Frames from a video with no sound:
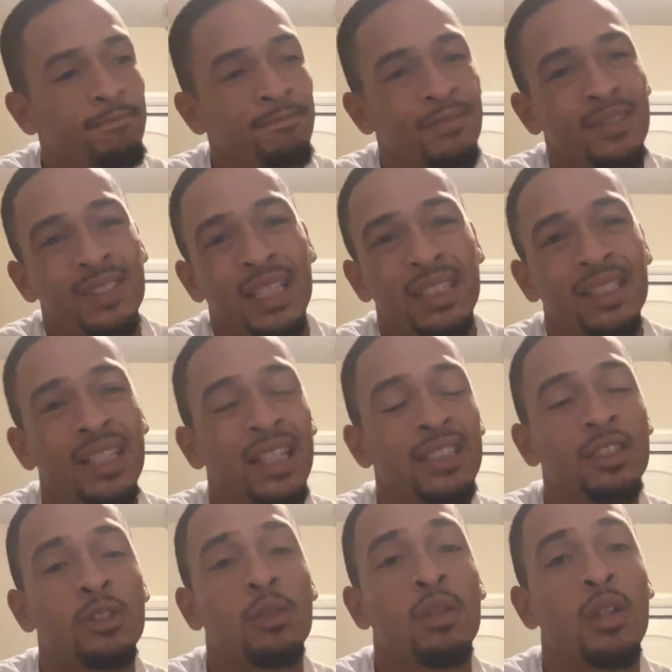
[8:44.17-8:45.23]
says he gets
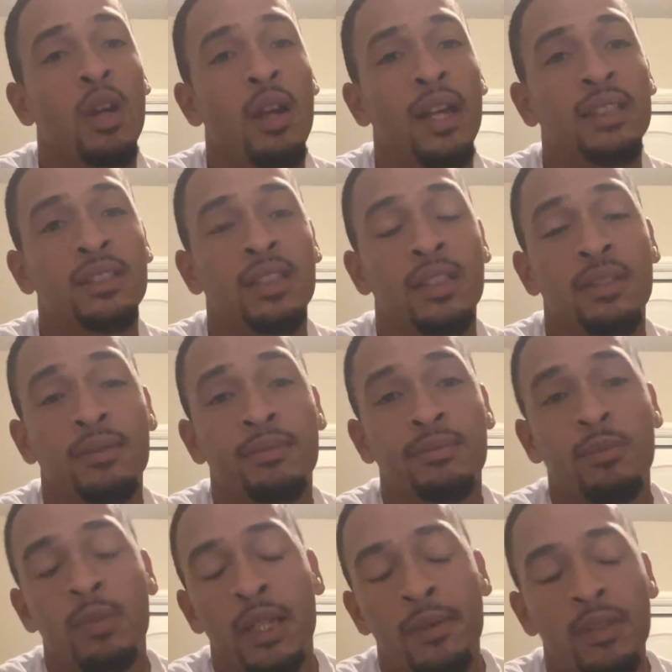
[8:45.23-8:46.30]
into a car accident,
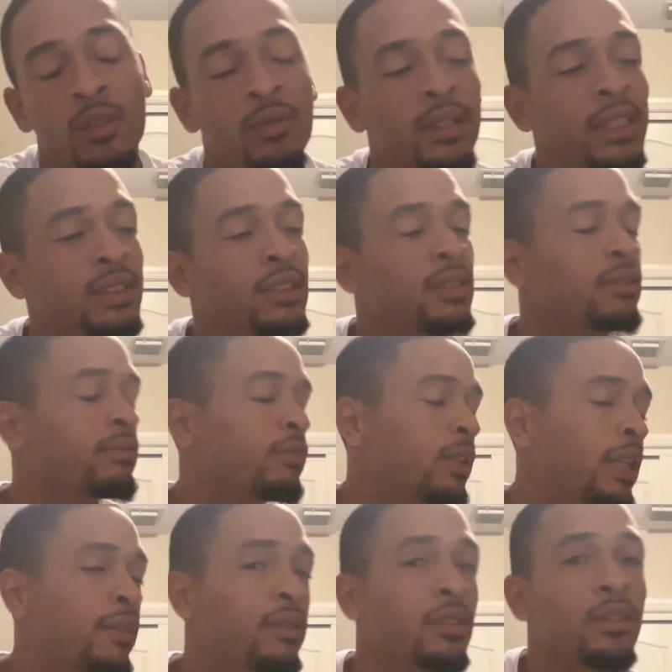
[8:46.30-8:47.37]
whatever the reason,
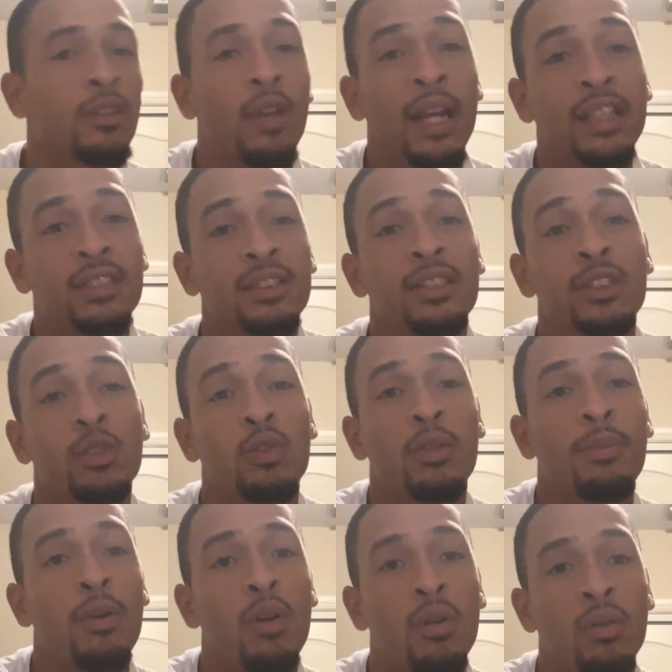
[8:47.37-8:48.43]
whatever, crashes into a
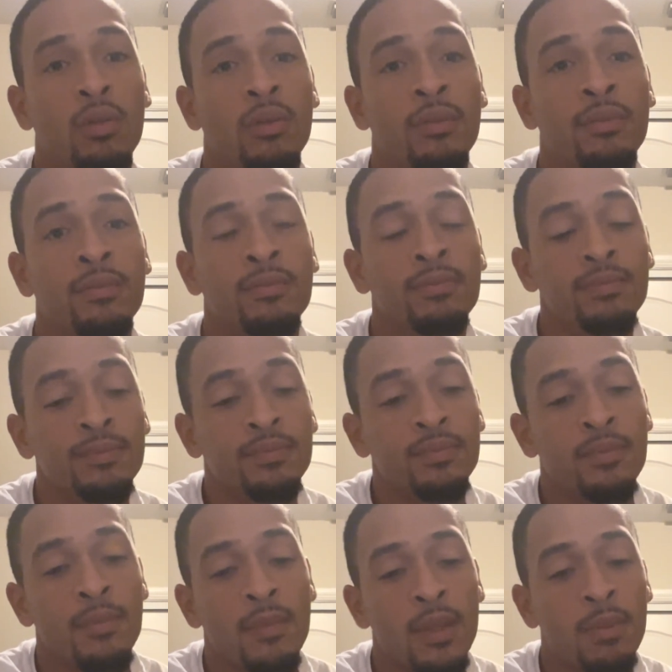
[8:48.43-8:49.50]
pole.
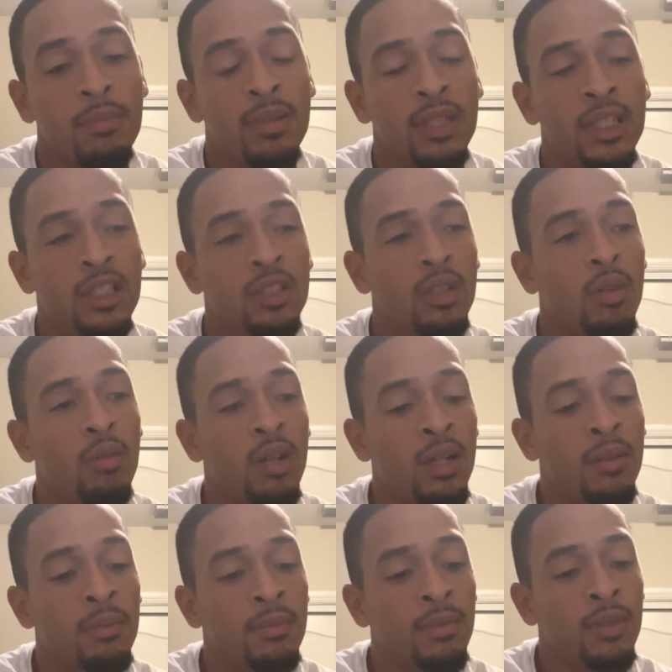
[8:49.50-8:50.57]
Police show
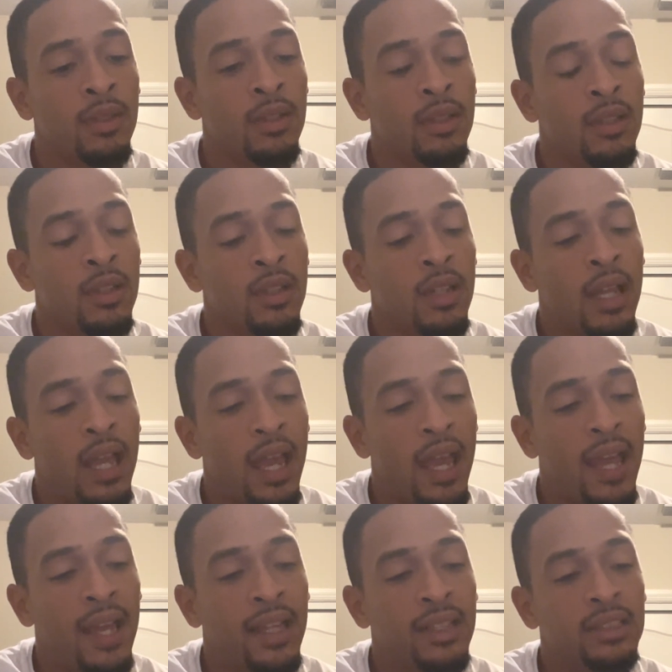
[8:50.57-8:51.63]
up.
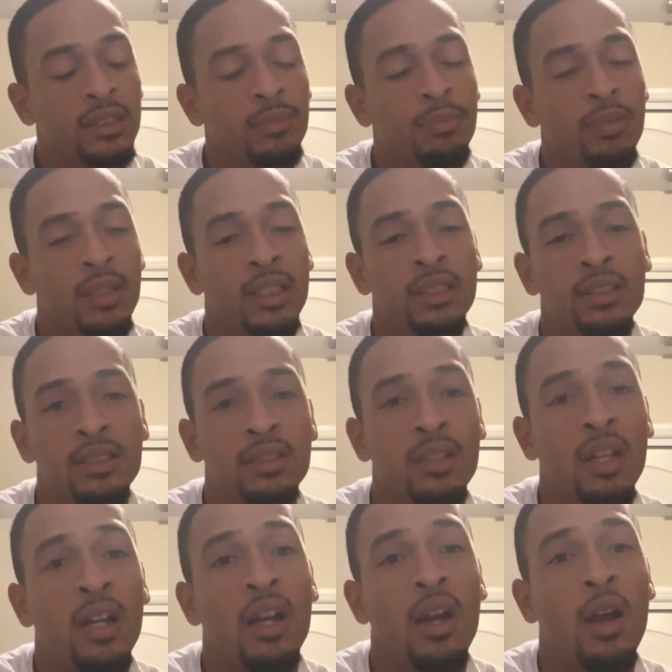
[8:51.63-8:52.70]
As police
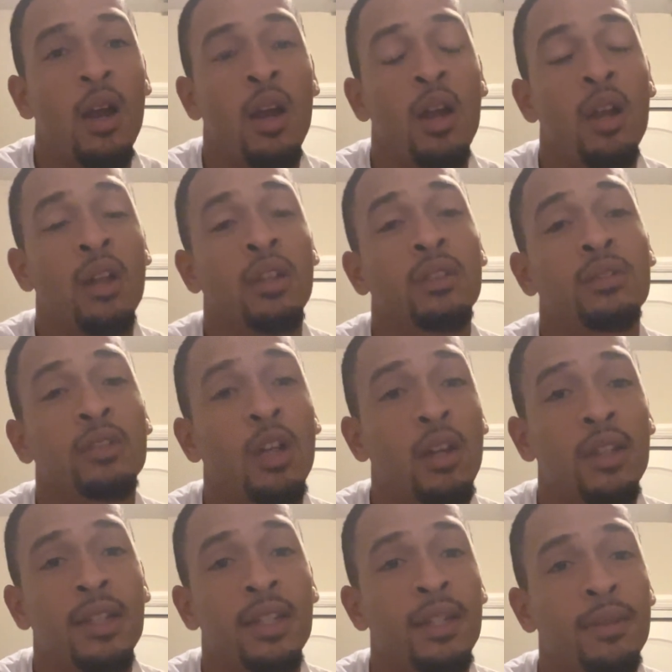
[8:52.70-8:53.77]
are
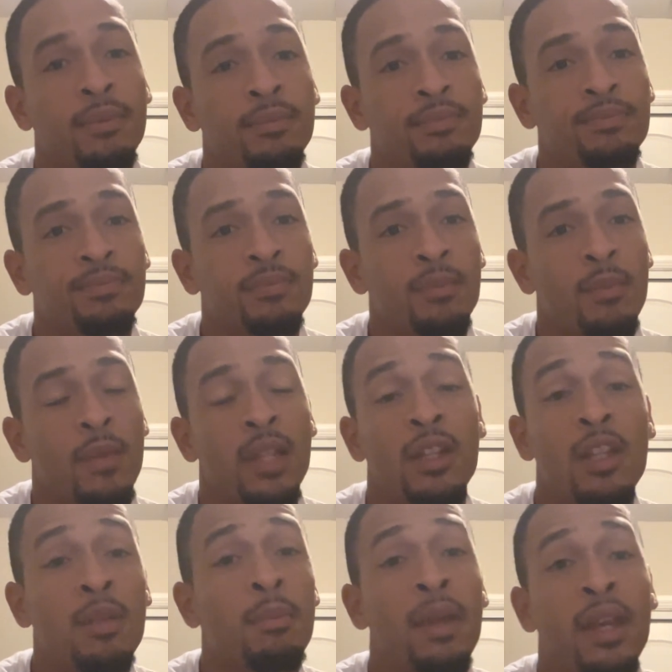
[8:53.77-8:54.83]
talking to him,
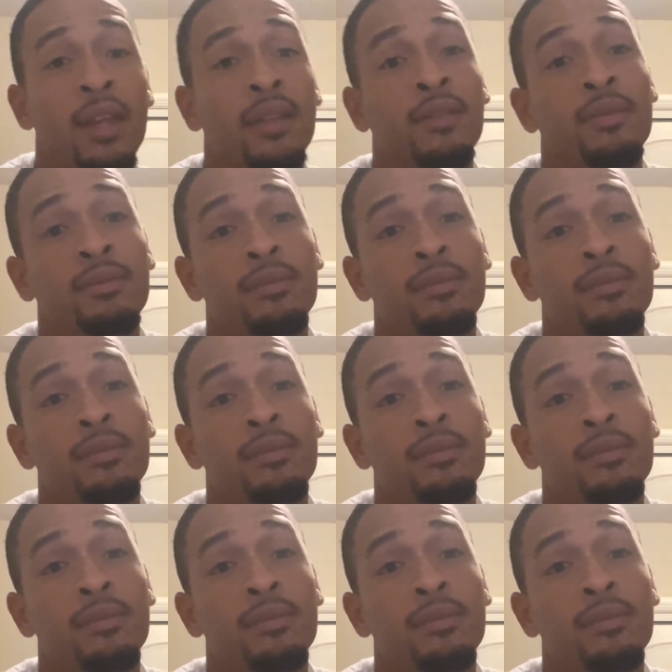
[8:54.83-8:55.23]
another man